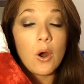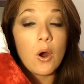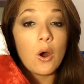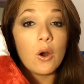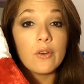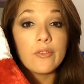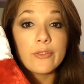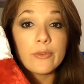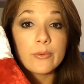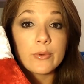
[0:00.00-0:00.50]

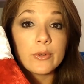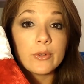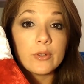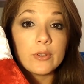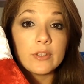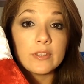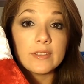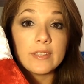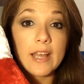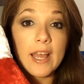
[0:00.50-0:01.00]
all the
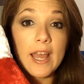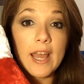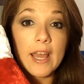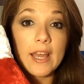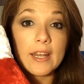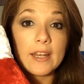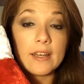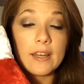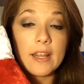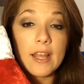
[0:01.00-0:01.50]
rules
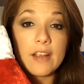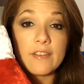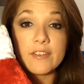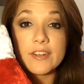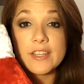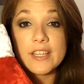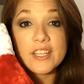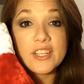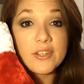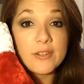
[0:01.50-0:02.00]
and
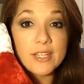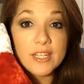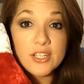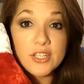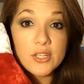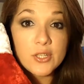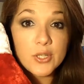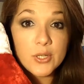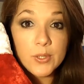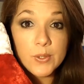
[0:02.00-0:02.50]
everything you need
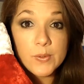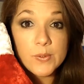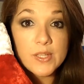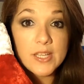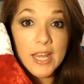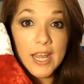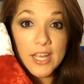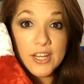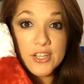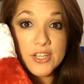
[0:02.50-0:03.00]
to do
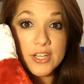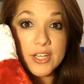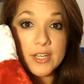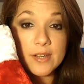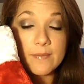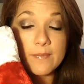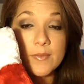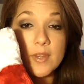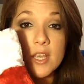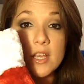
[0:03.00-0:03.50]
to enter.